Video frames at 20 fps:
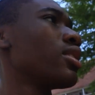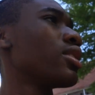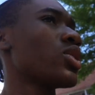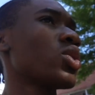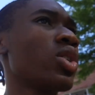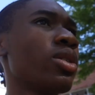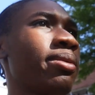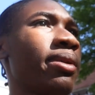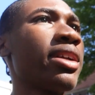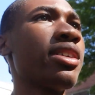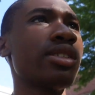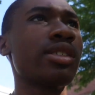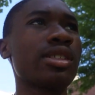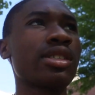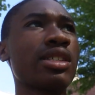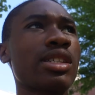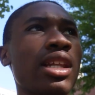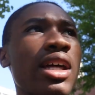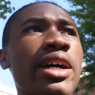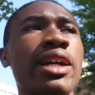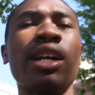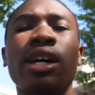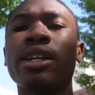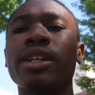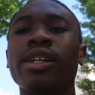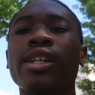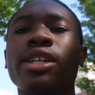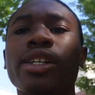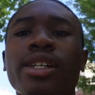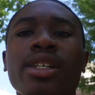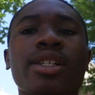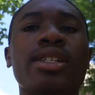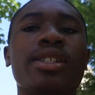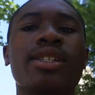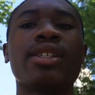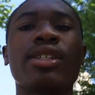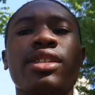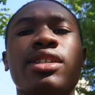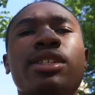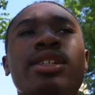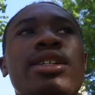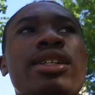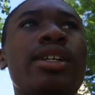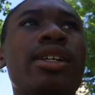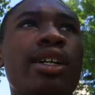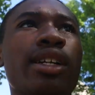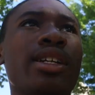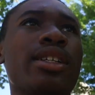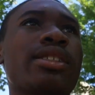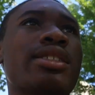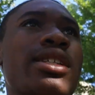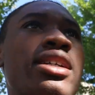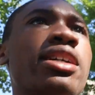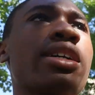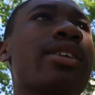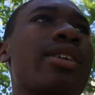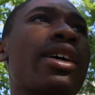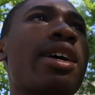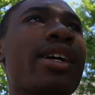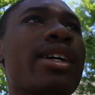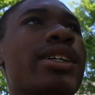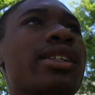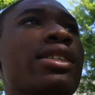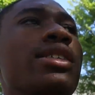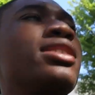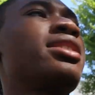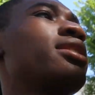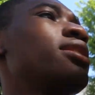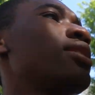So we're about to just slide out there. And let's get cracking.